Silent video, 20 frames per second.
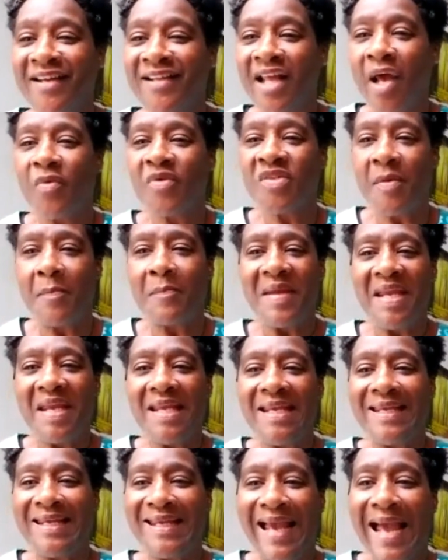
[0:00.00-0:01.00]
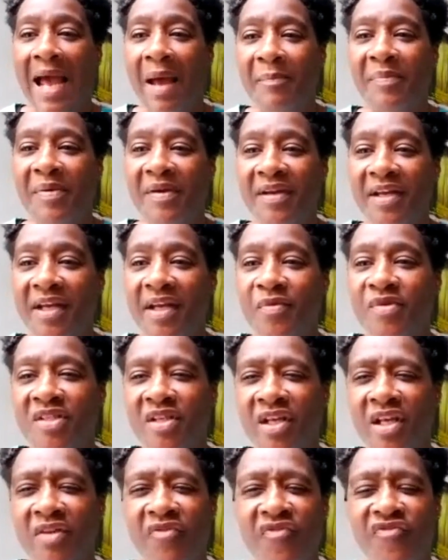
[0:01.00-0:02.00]
That was a big gap. It was
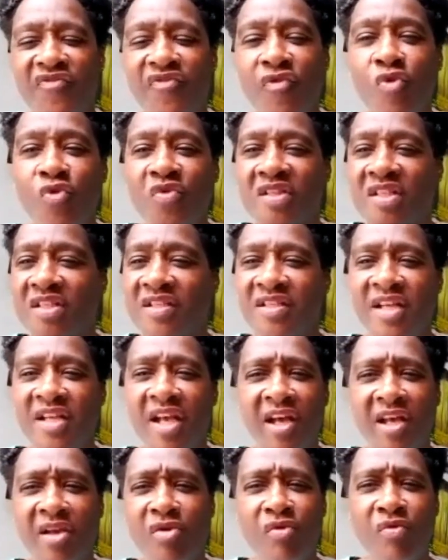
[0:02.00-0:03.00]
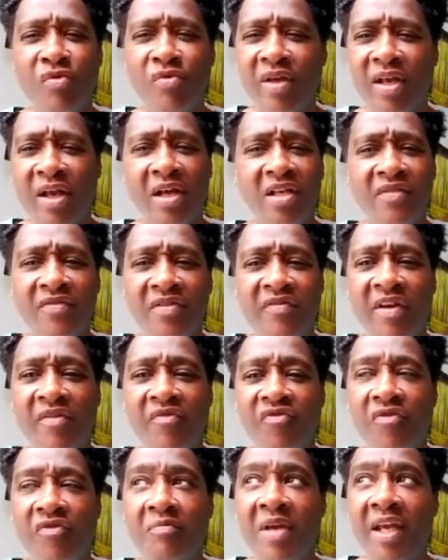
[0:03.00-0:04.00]
a full circle kind of
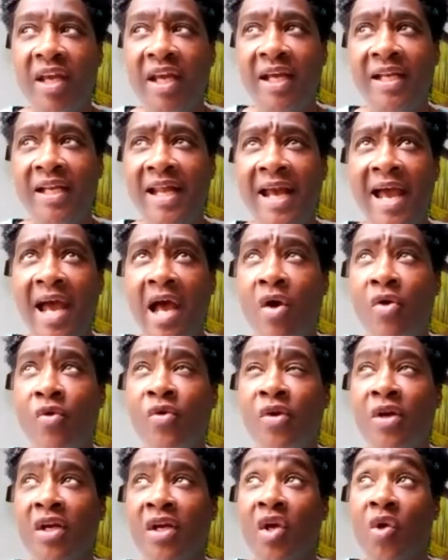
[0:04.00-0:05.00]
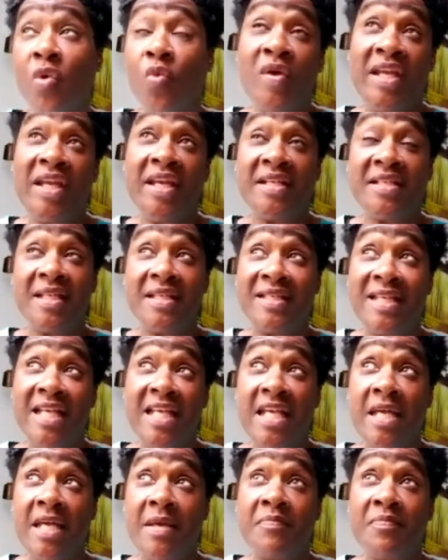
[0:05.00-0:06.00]
event for me, and how we as a
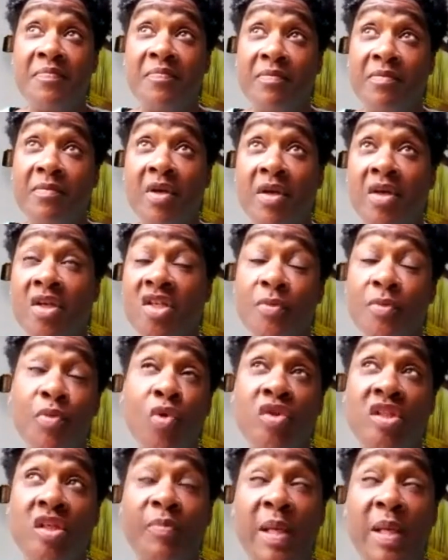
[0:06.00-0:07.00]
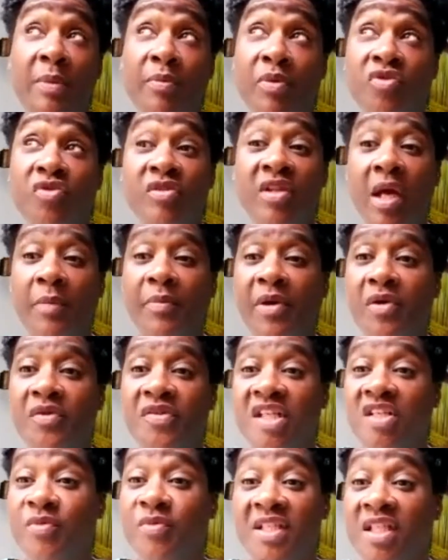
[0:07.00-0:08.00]
team supported people through that
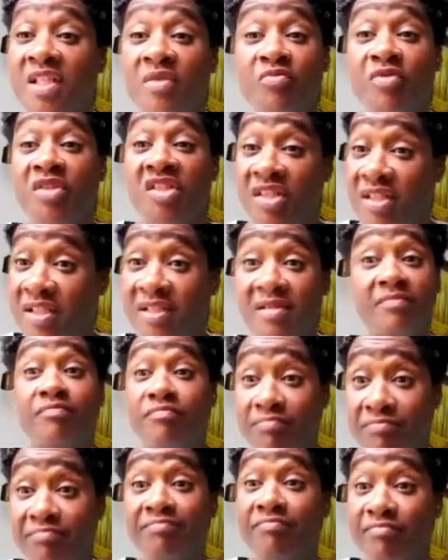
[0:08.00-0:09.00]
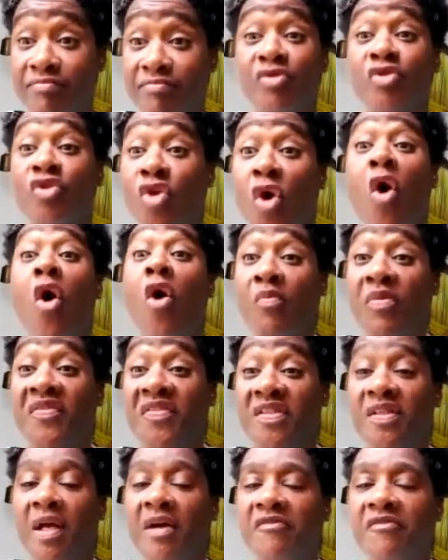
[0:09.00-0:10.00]
process. We didn't, we just got on with
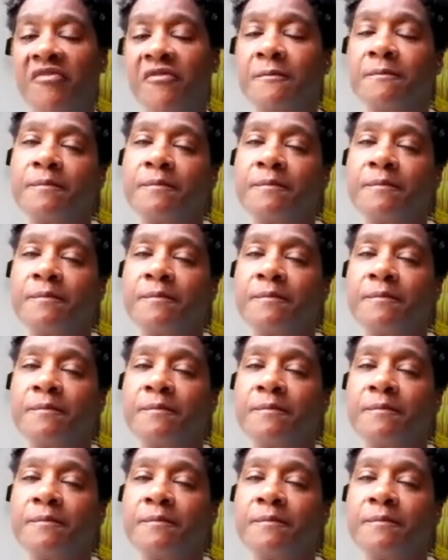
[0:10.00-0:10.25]
stuff.